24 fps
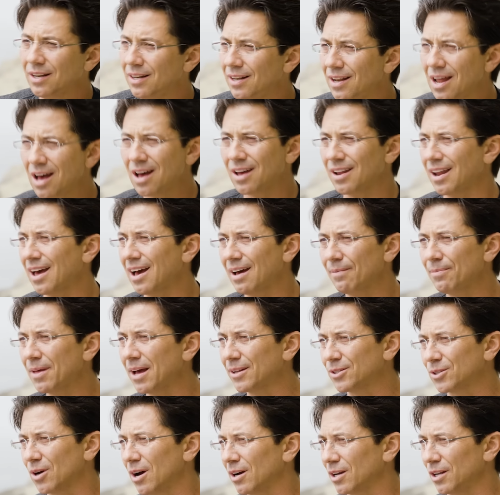Not, I'm
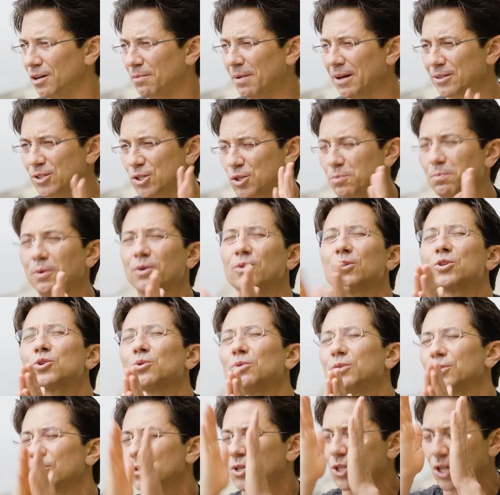not talking about
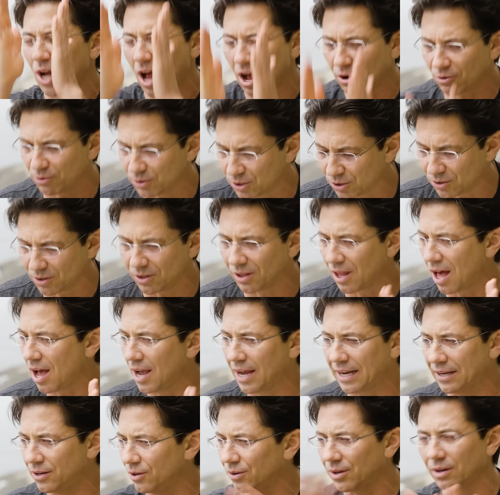spiritual and your chakras yep. are aligned.